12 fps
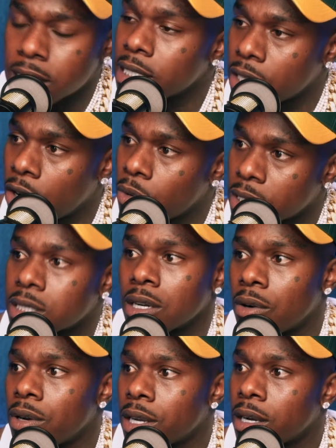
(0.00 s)
know what's
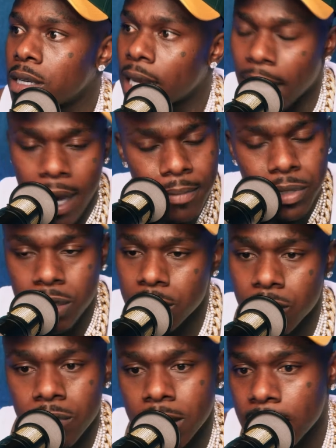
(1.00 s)
going on.
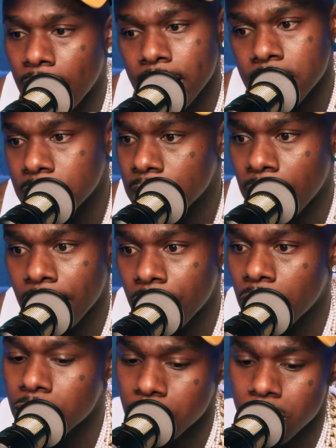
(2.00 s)
Absolutely. Like she ain't
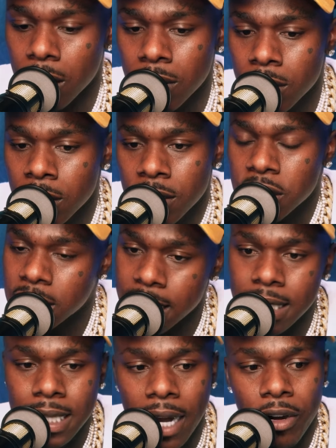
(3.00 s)
gonna, you know,
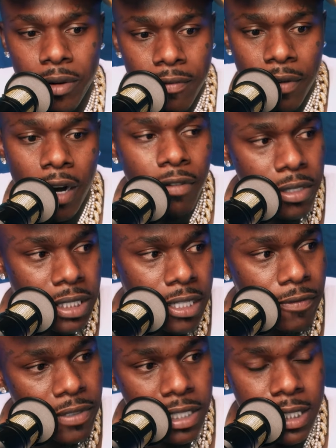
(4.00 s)
she's not gonna involve
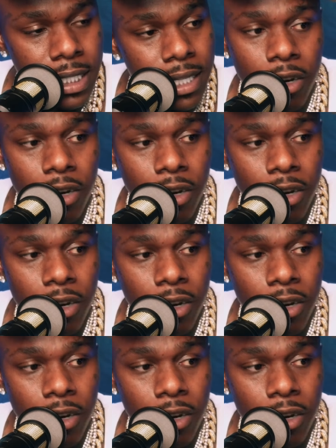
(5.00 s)
herself in shit.